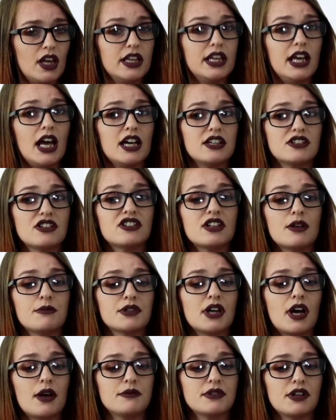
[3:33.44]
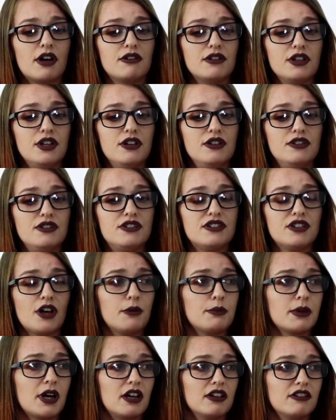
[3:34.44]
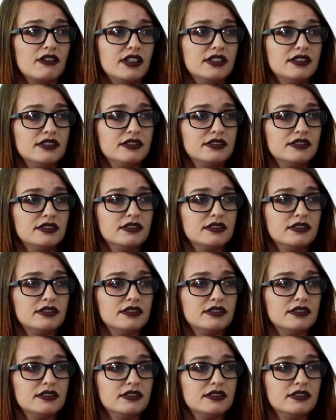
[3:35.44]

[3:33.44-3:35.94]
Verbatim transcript: Yeah. So sometimes I'll use soap colouring,